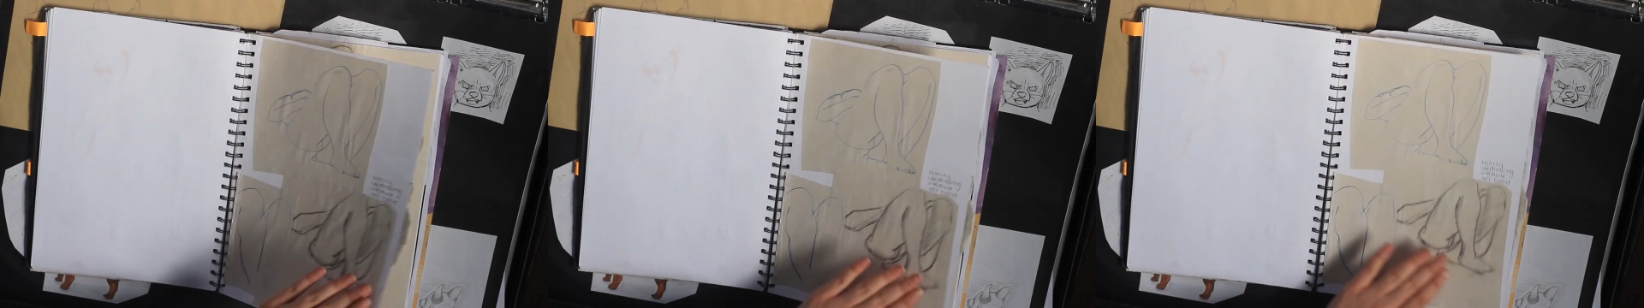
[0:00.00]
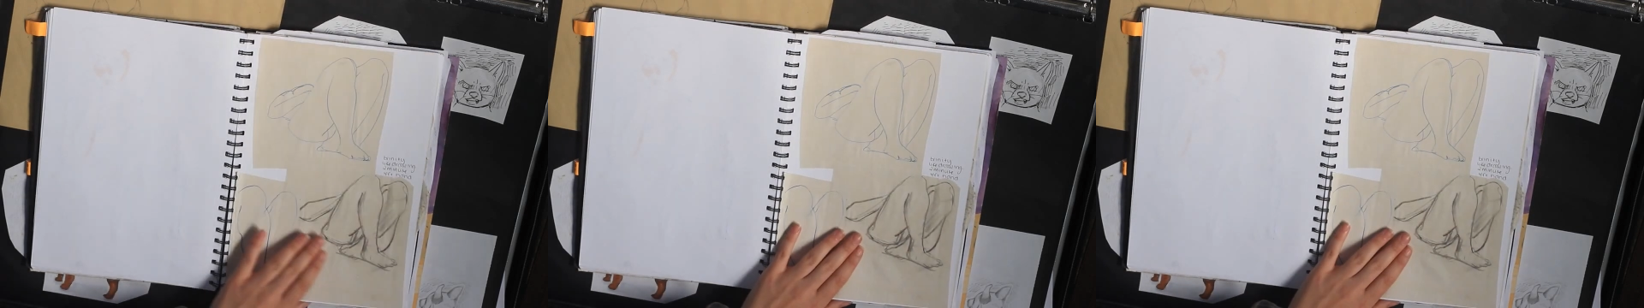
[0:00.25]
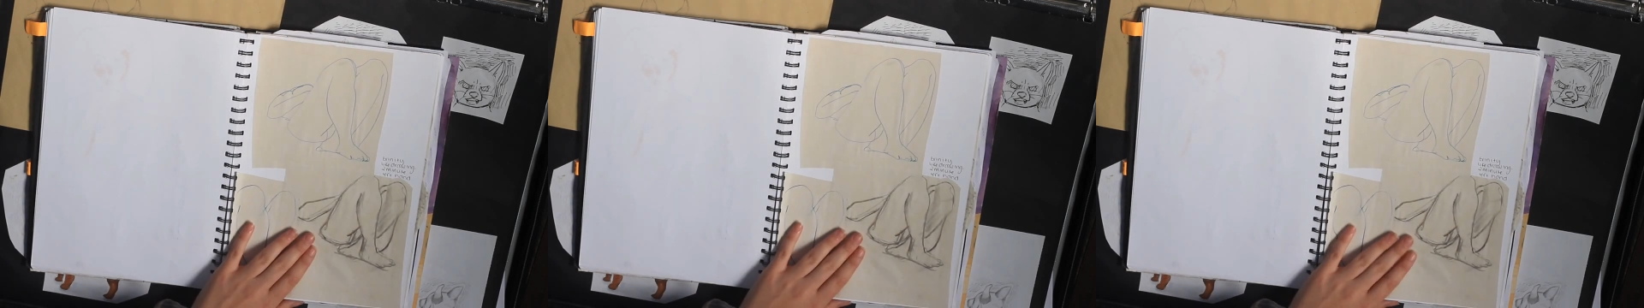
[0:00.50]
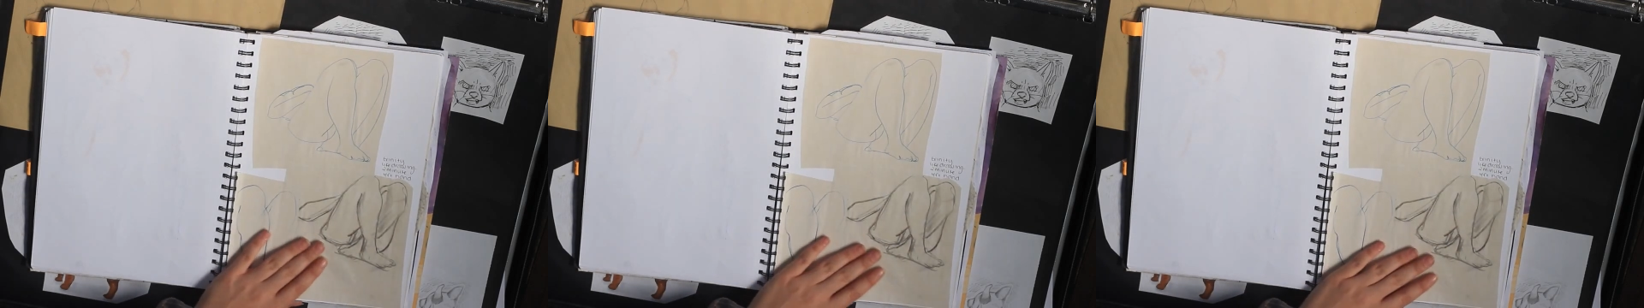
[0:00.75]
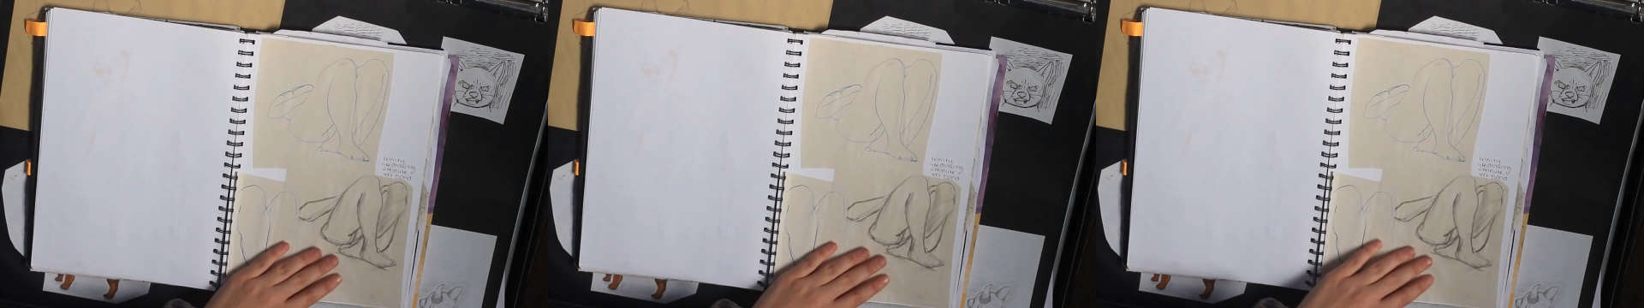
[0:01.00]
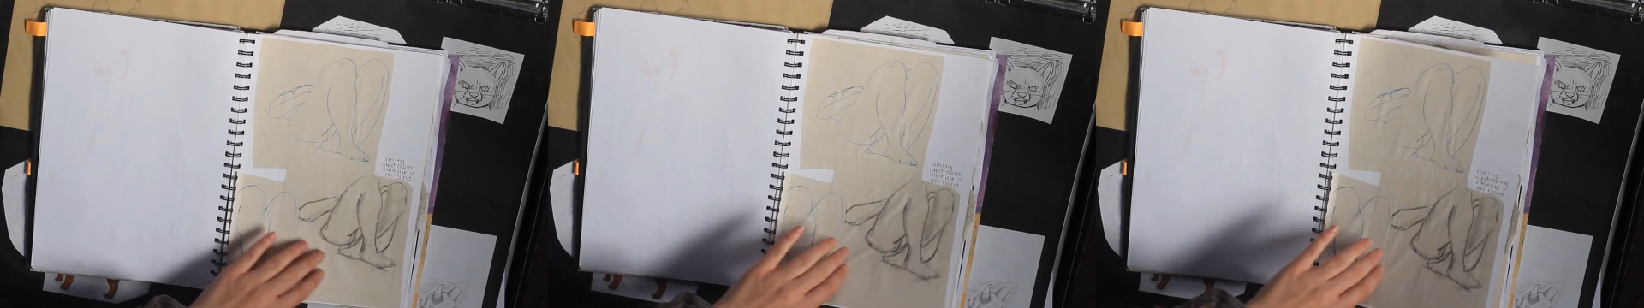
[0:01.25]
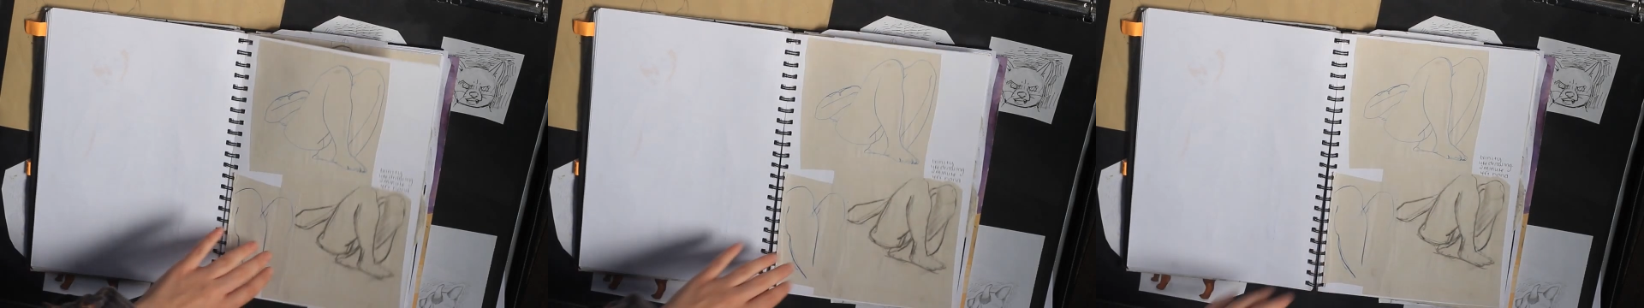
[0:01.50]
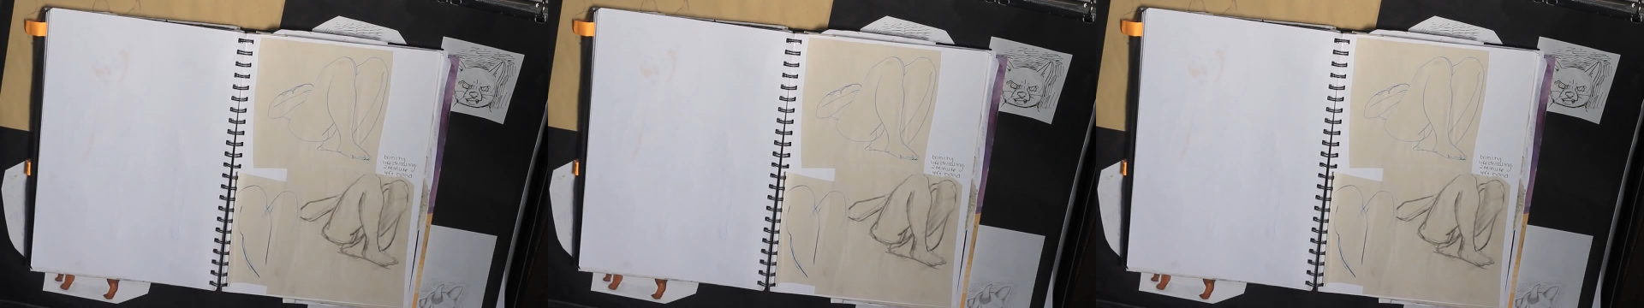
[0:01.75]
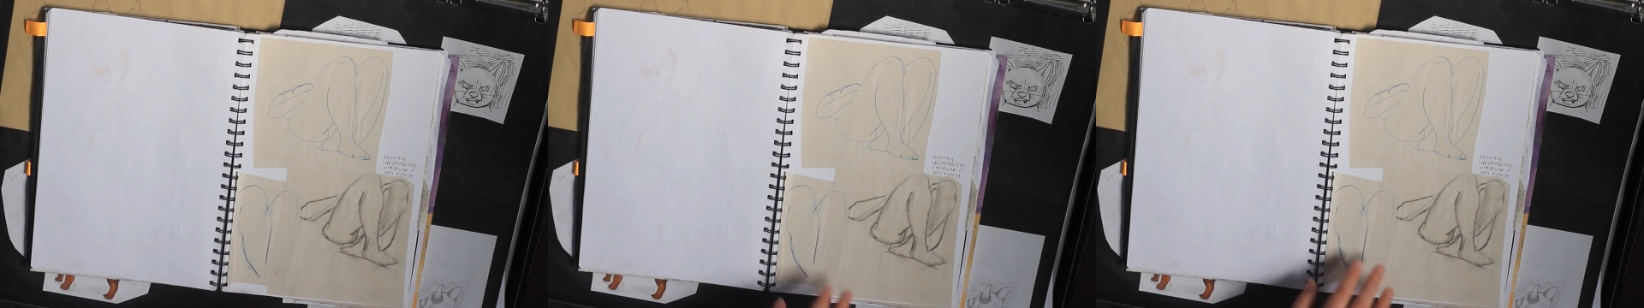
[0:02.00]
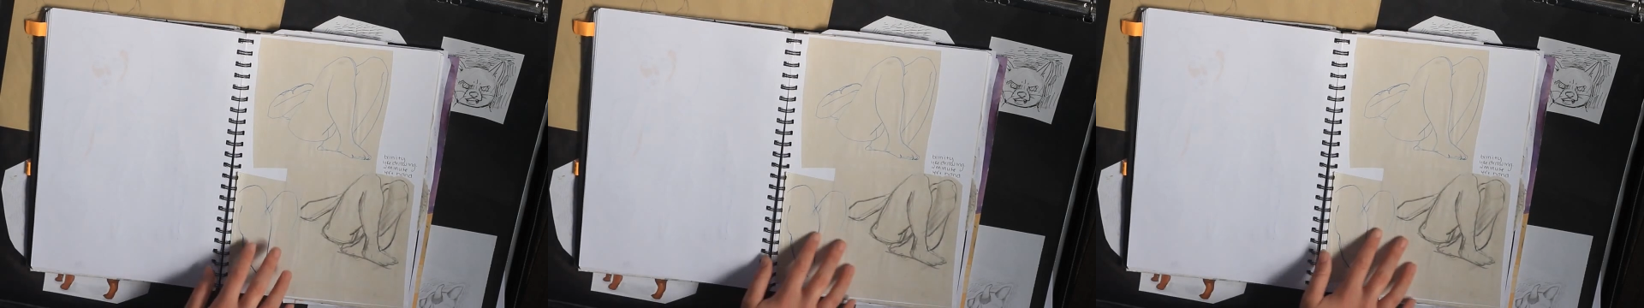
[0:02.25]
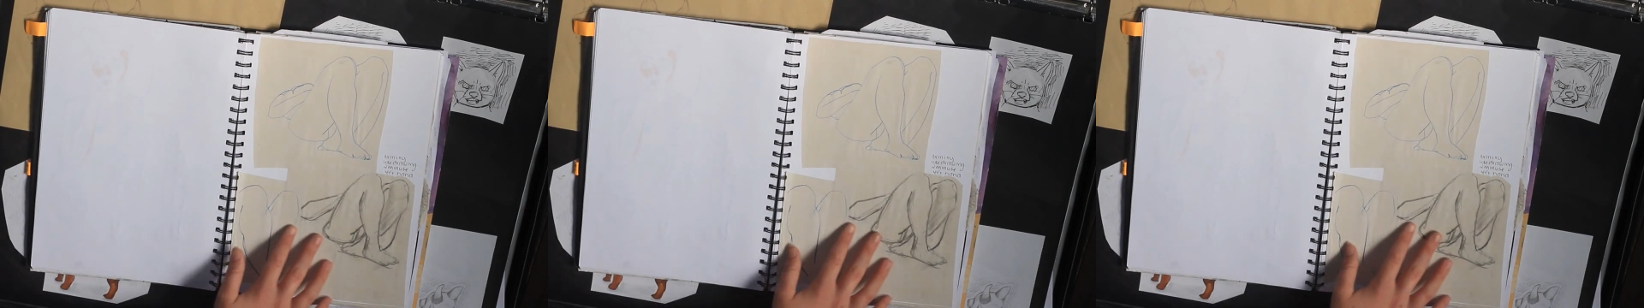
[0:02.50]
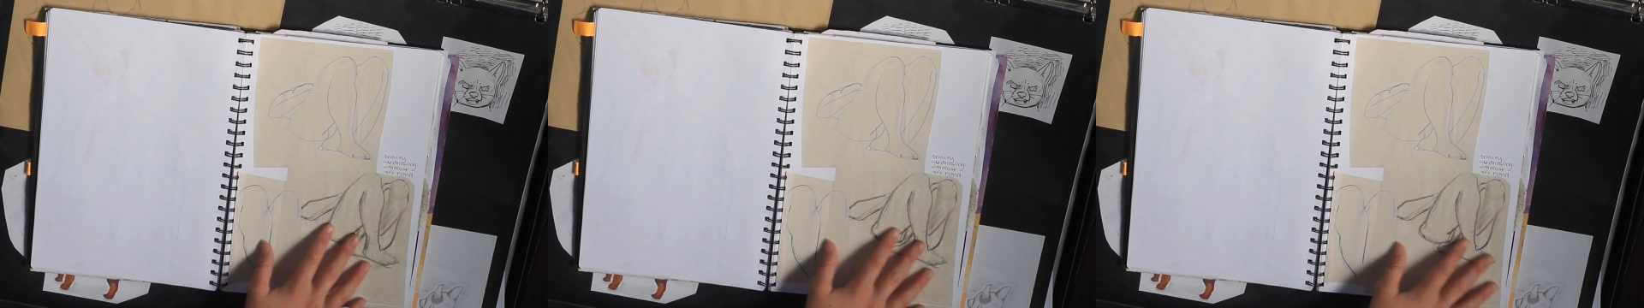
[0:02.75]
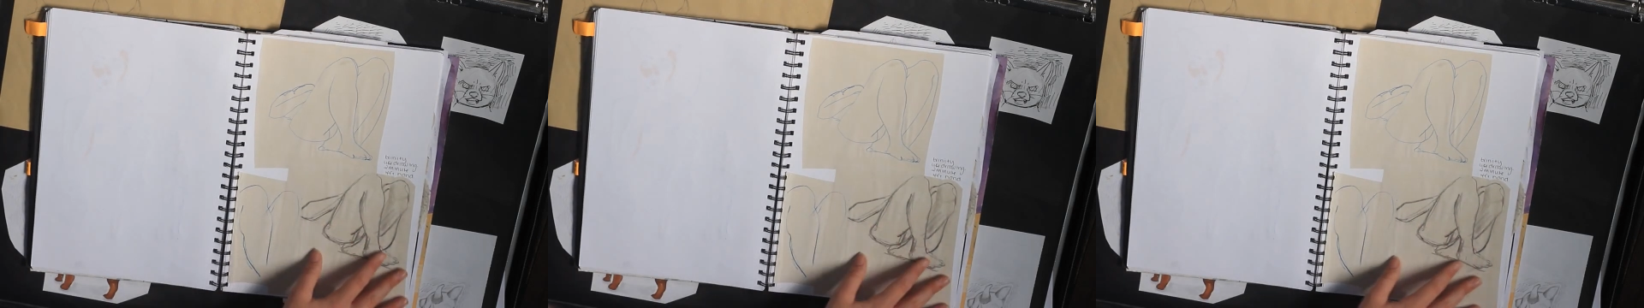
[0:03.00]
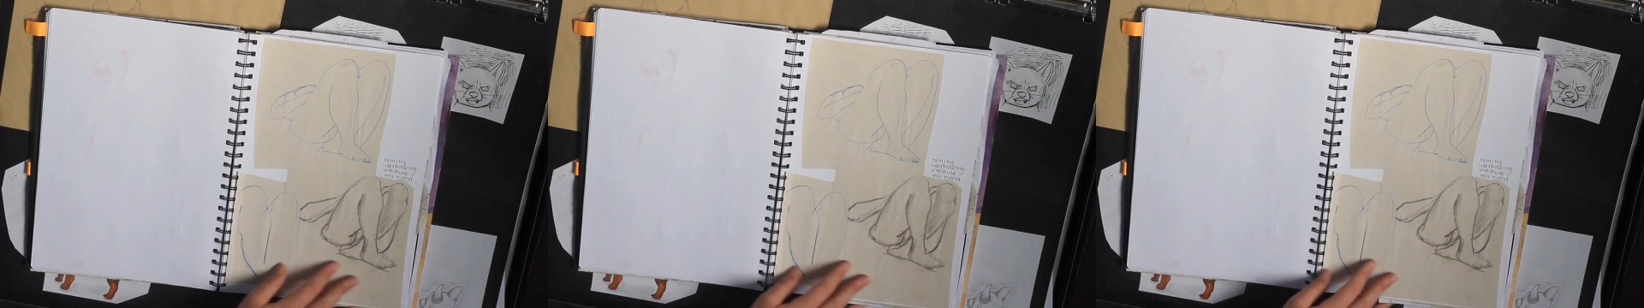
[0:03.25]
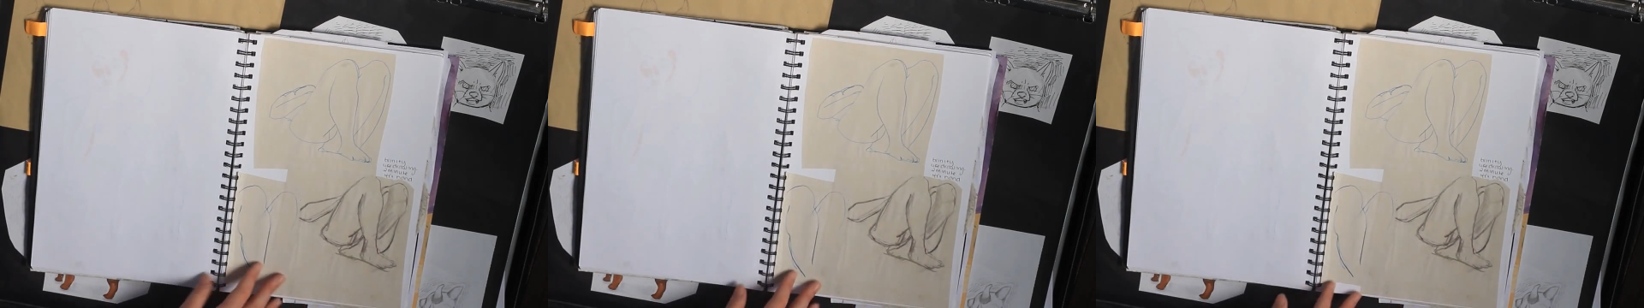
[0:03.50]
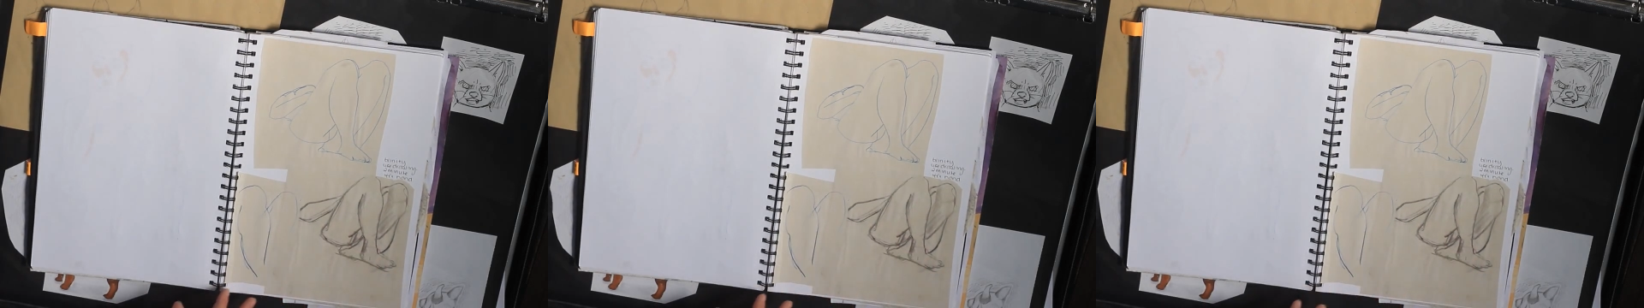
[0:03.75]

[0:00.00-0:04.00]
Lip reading: No face is visible, so there are no lips to read.